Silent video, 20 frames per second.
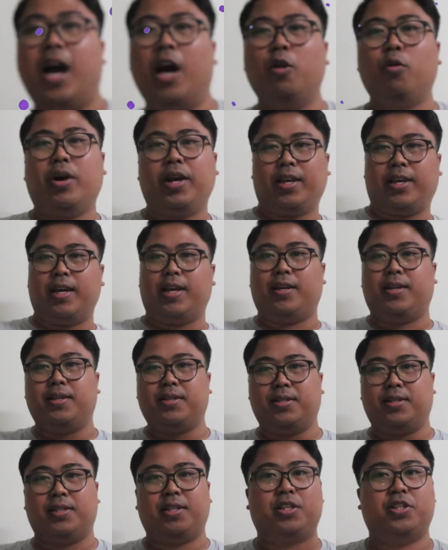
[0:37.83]
how do I get
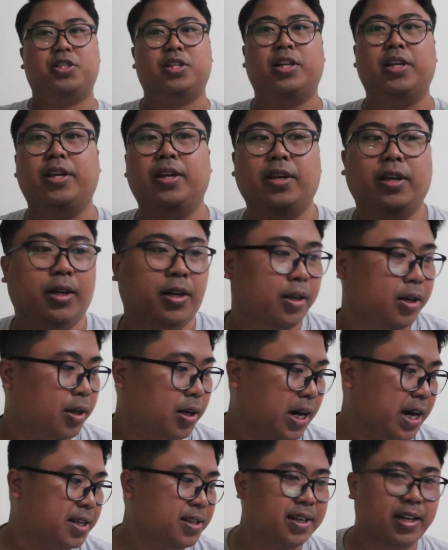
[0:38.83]
this? Is actually
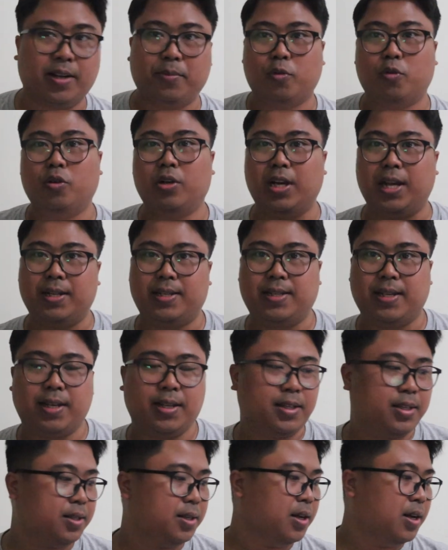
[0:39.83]
I signed up Google
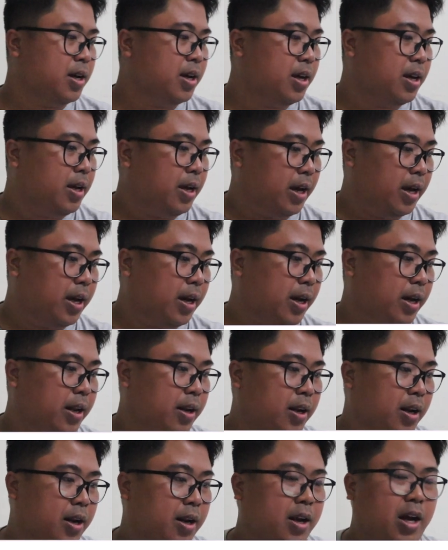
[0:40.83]
Adsense
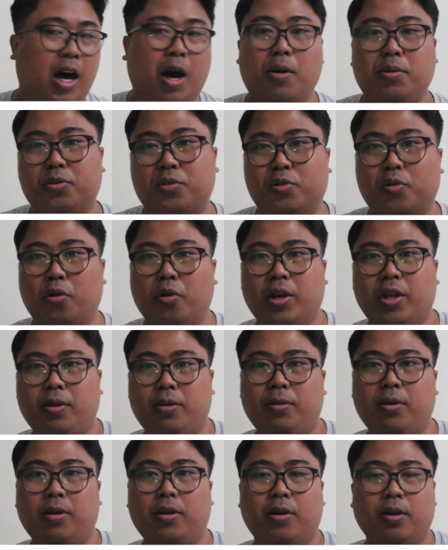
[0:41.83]
and I was
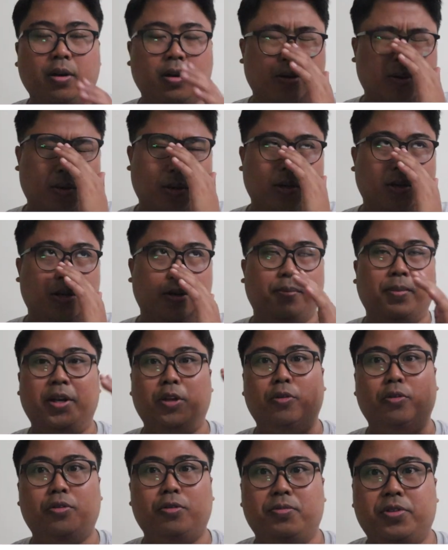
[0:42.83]
growing my
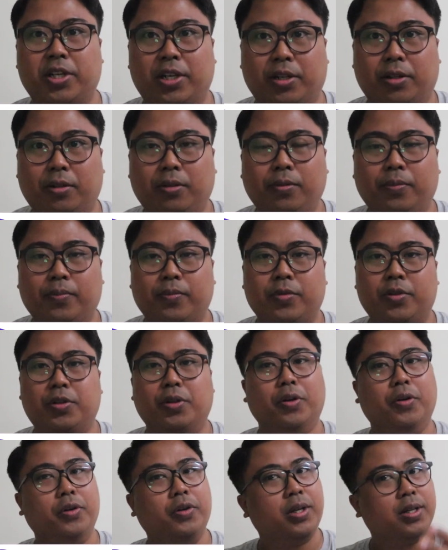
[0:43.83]
YouTube channel.
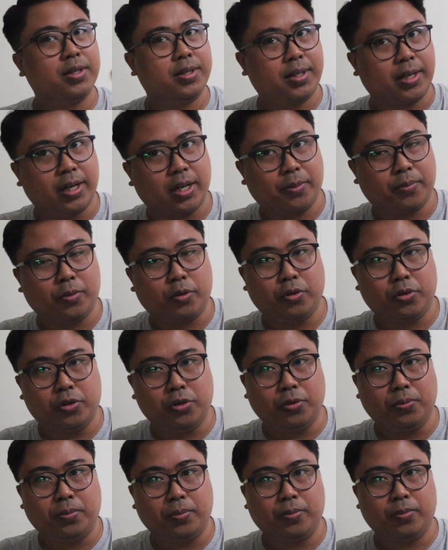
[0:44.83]
So you can sign up
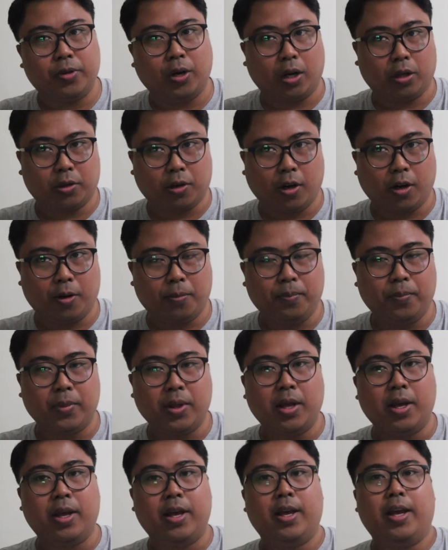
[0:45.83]
youtube.com,
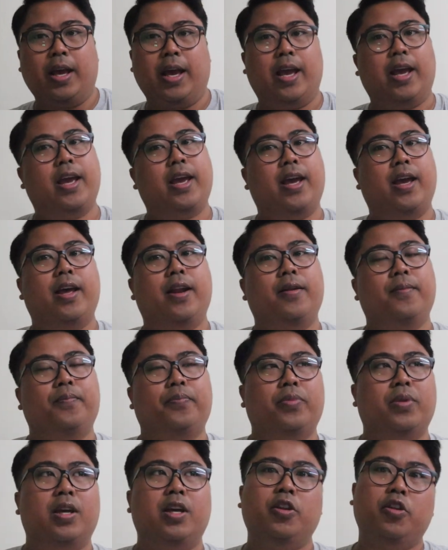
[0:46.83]
and
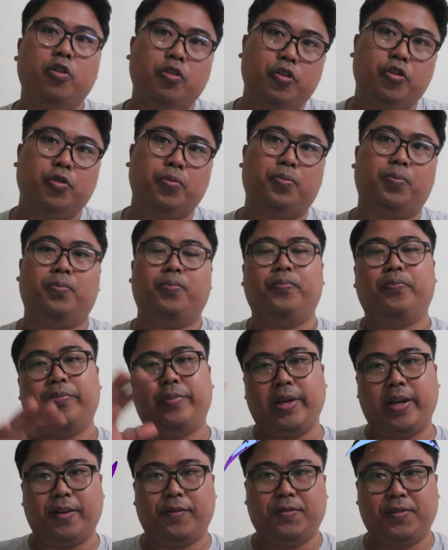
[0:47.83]
in YouTube
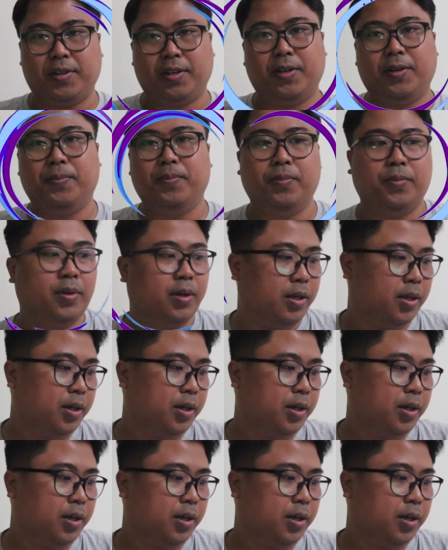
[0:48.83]
they have some